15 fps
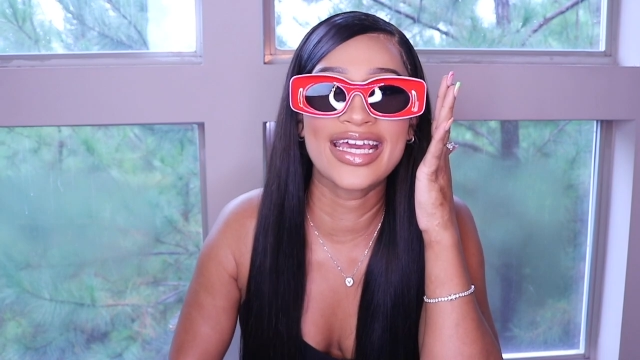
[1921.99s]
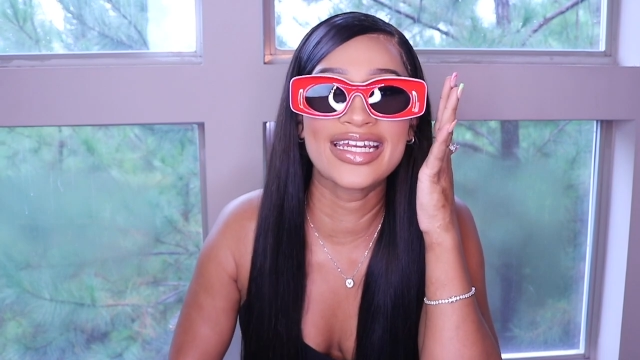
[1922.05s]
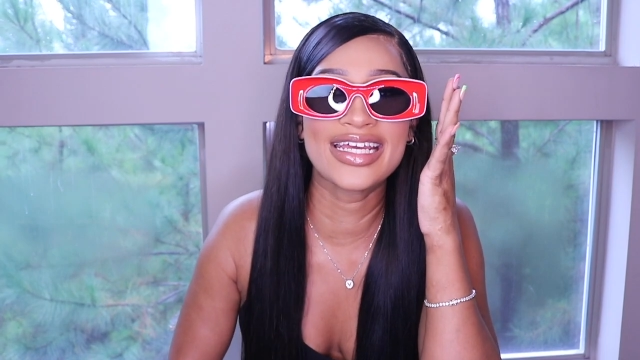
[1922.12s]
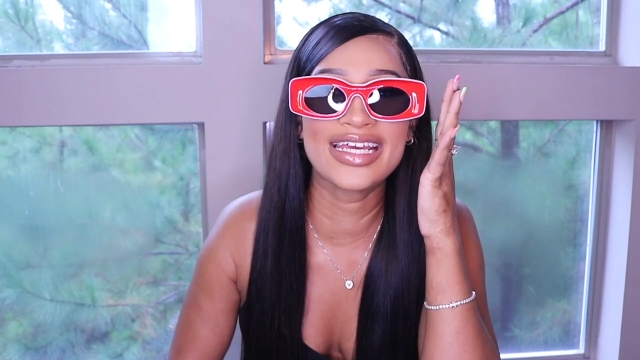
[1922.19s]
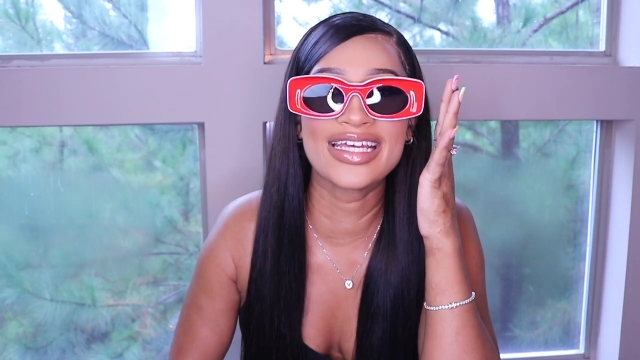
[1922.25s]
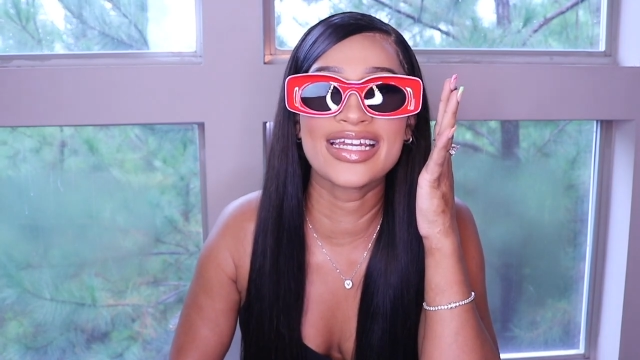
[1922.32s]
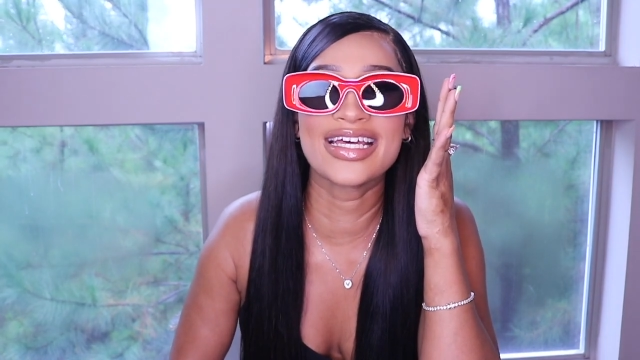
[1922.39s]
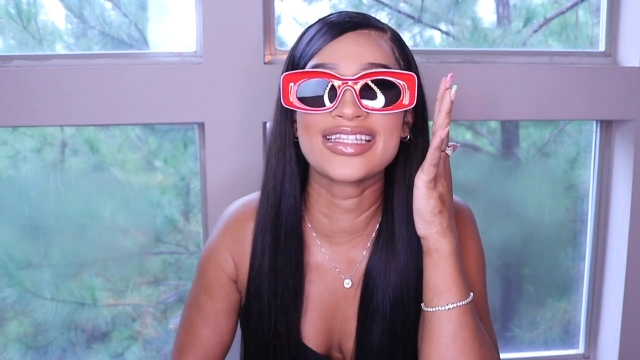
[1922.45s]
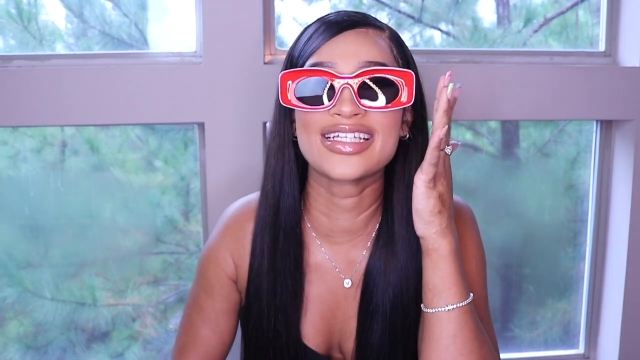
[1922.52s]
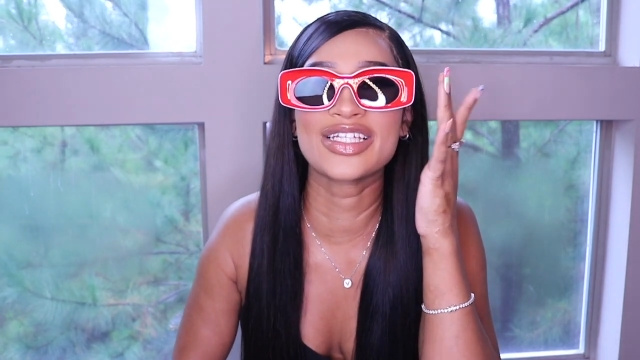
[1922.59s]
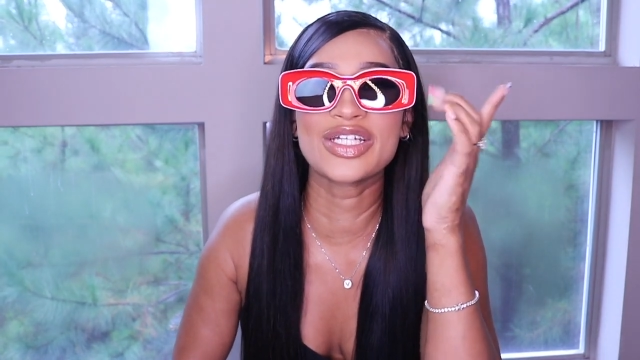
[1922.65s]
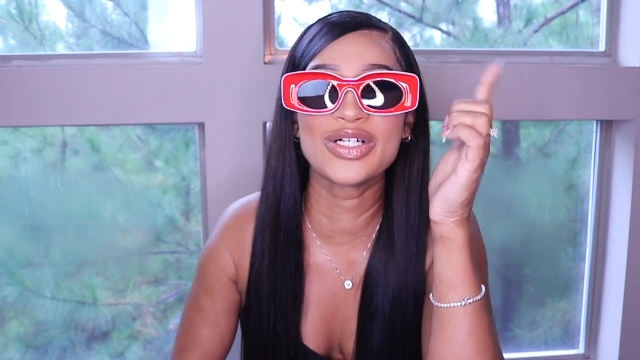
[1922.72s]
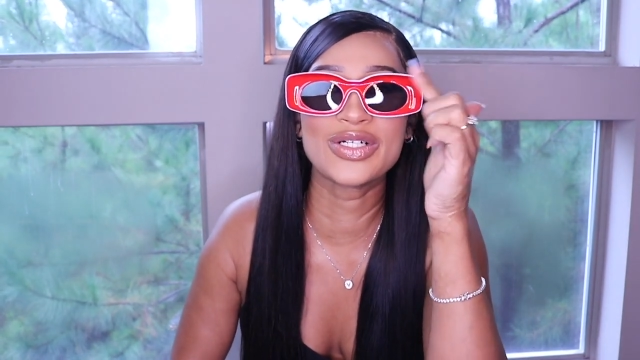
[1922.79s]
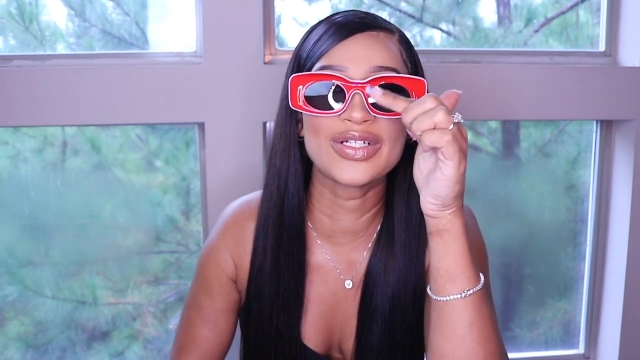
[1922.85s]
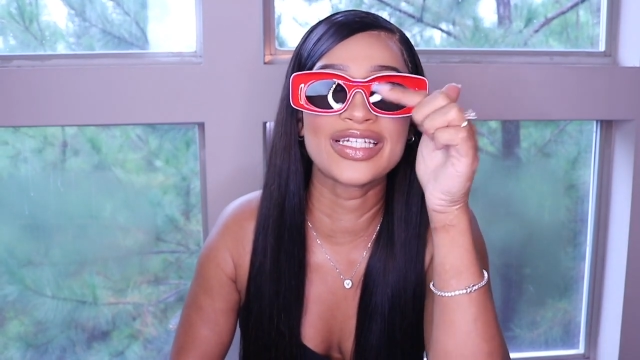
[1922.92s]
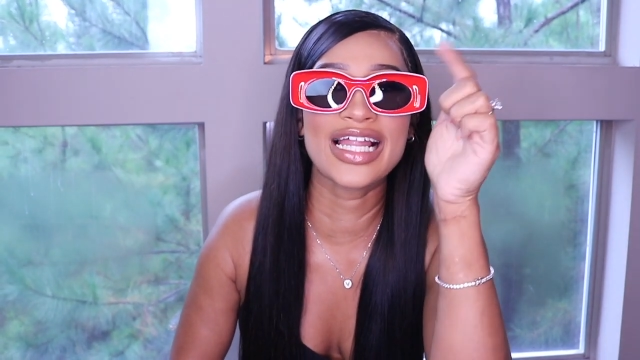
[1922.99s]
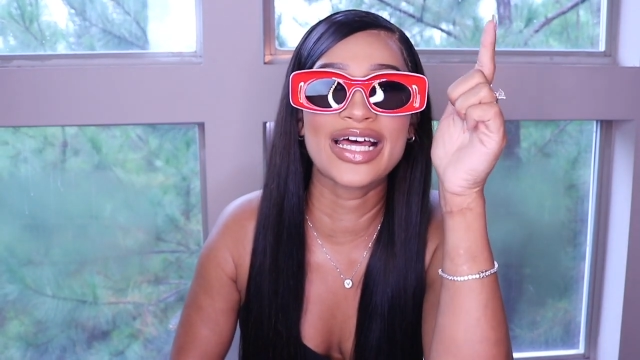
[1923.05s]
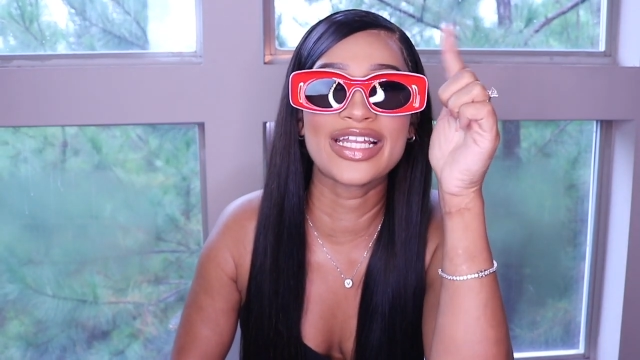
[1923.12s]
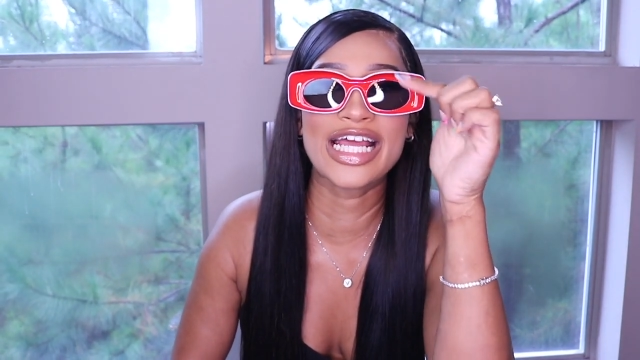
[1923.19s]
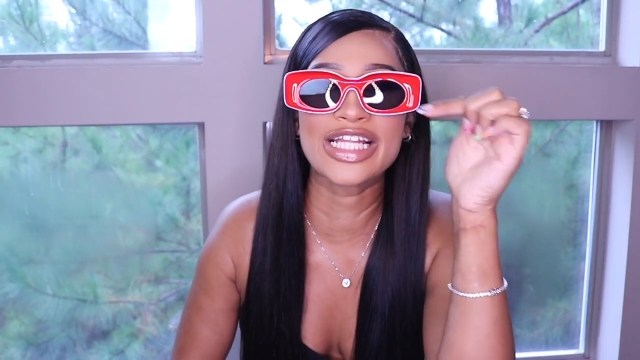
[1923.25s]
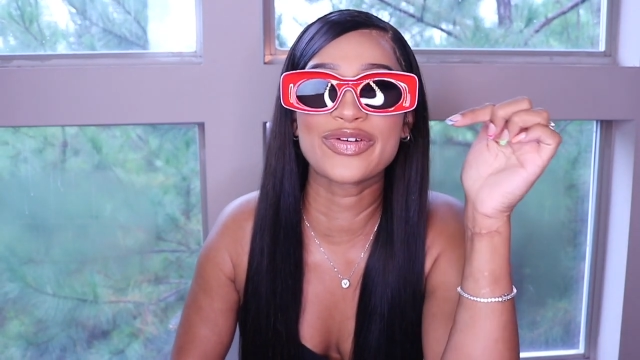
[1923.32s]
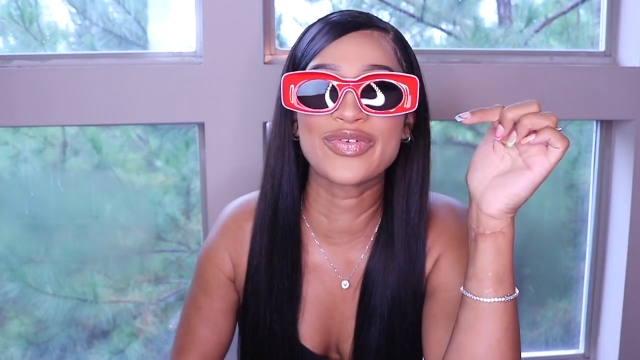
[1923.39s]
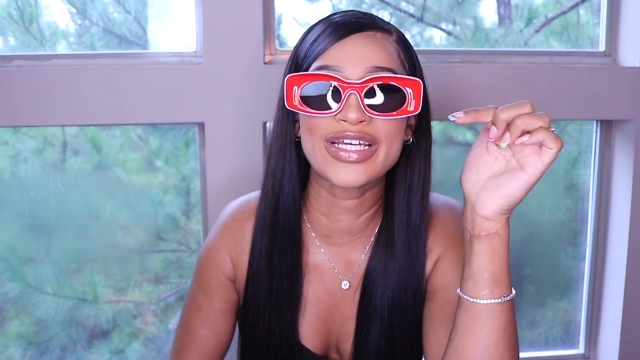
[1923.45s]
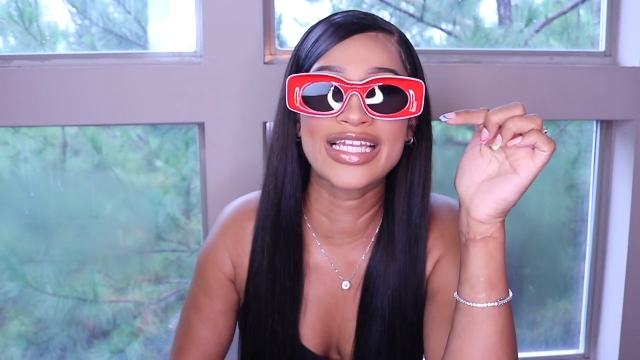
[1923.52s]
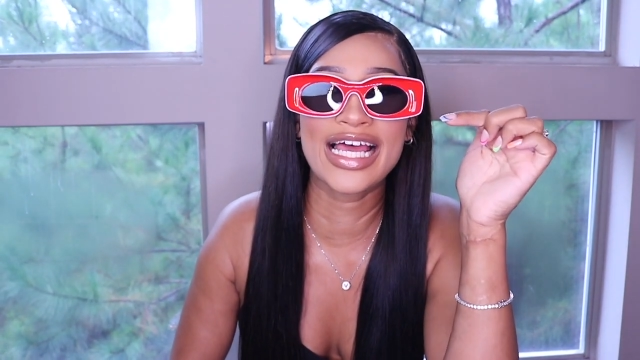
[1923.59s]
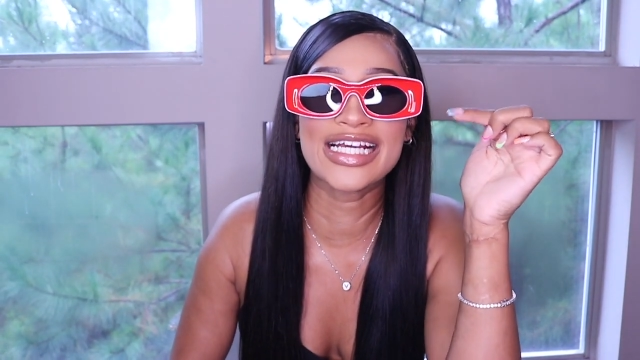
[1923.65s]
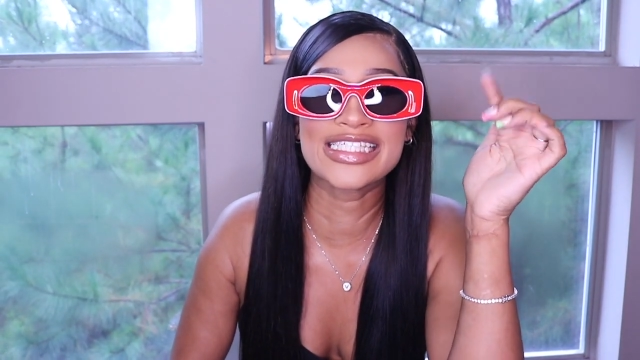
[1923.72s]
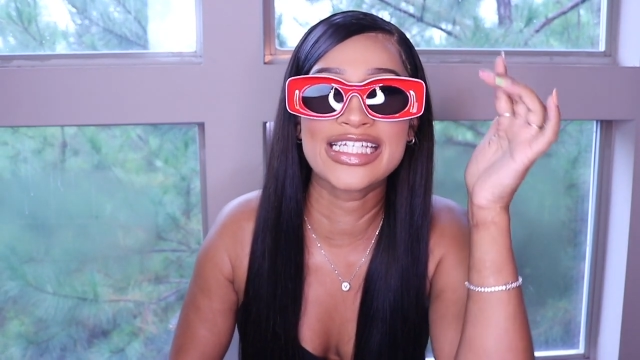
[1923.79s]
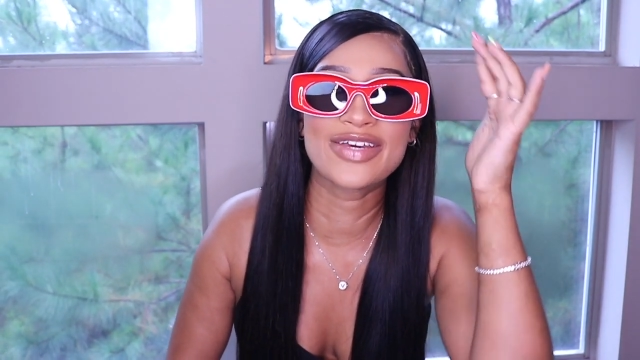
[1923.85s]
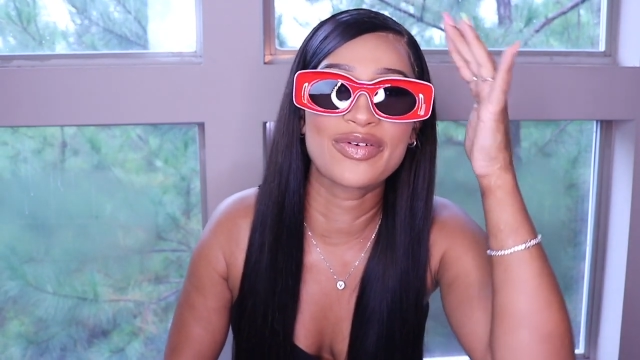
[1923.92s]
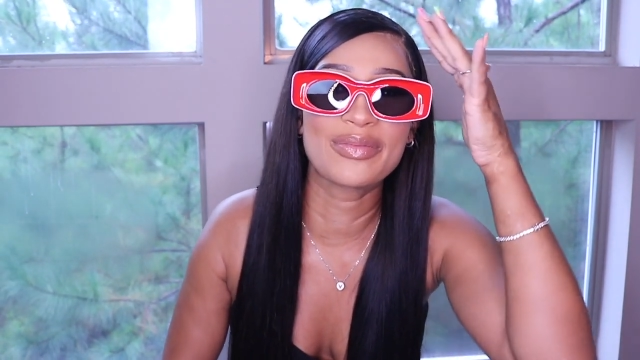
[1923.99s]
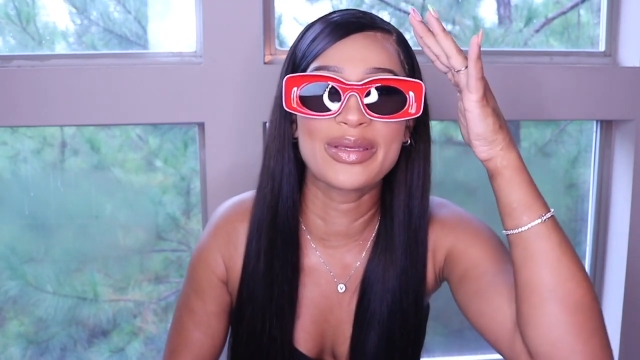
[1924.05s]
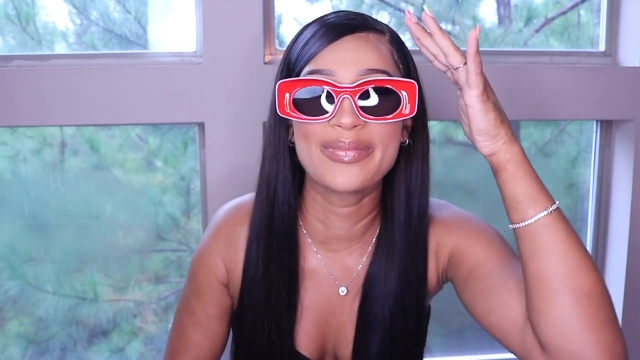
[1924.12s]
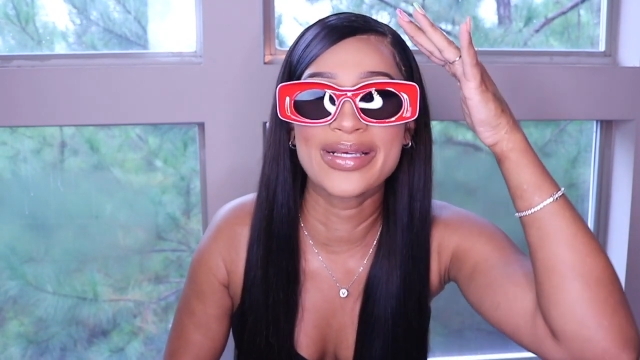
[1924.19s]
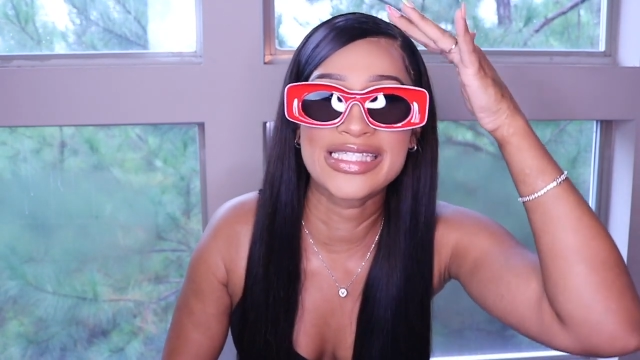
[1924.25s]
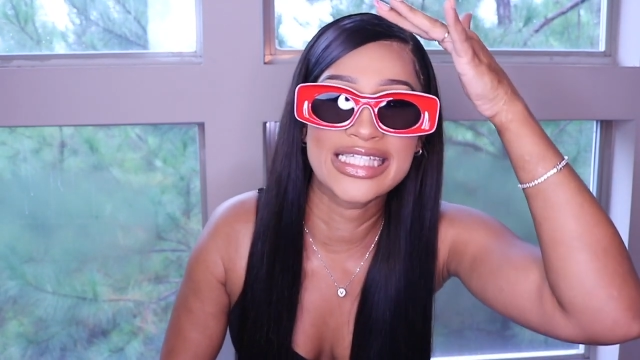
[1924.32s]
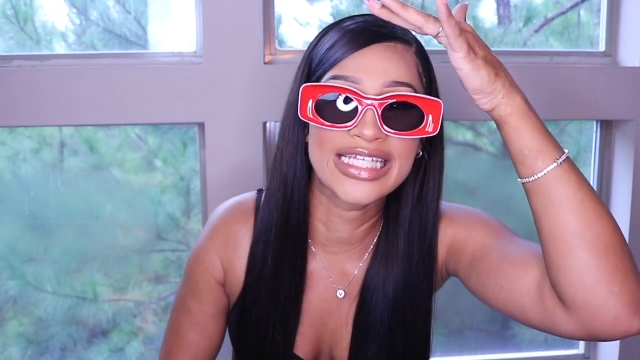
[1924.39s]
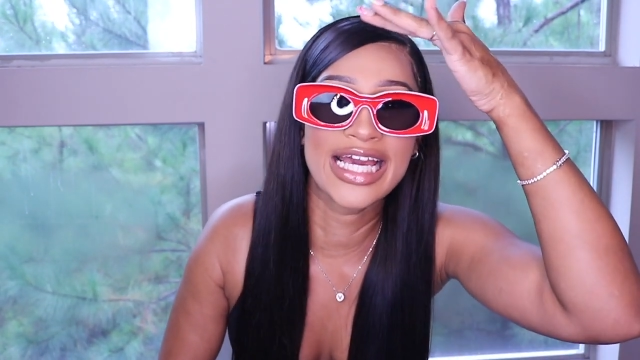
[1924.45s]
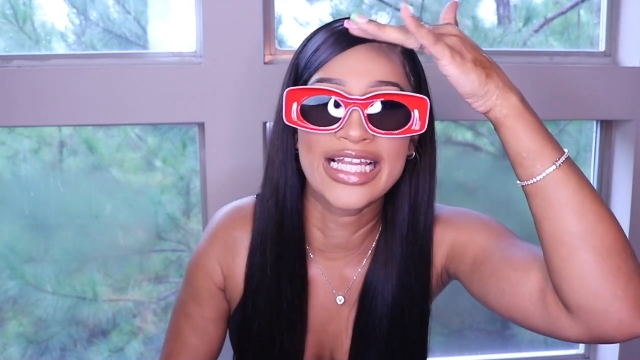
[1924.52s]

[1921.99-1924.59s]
and then the little, like the ring light is giving me Missy